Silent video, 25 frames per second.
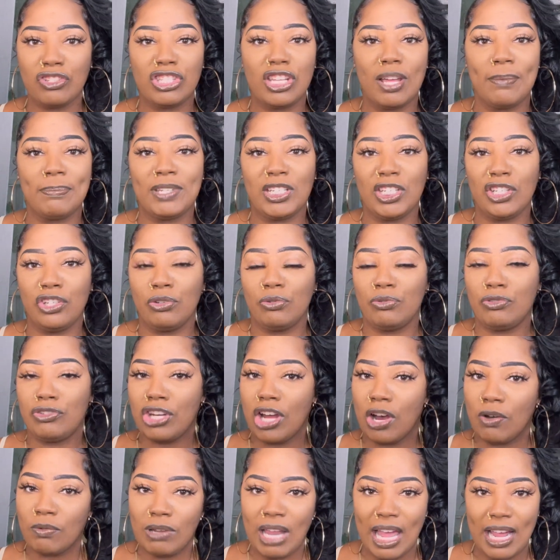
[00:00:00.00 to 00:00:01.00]
something you
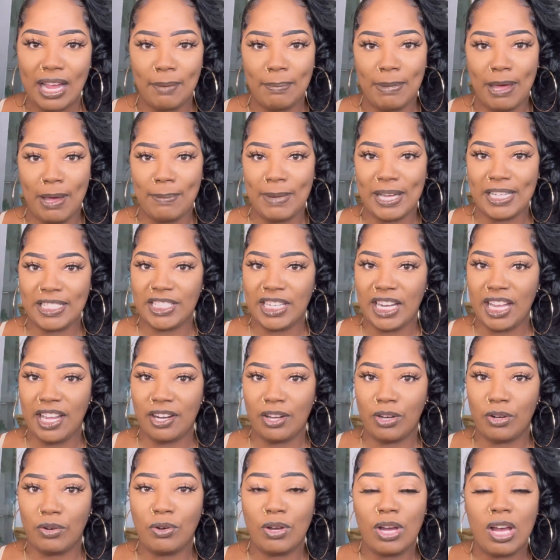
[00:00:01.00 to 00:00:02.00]
don't like about my
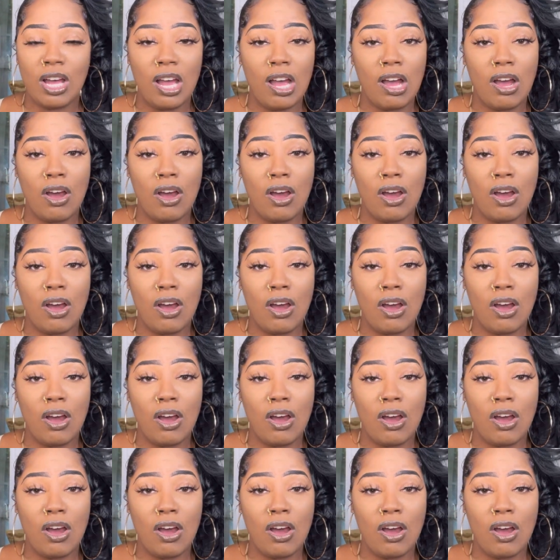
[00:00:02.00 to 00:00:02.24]
channel.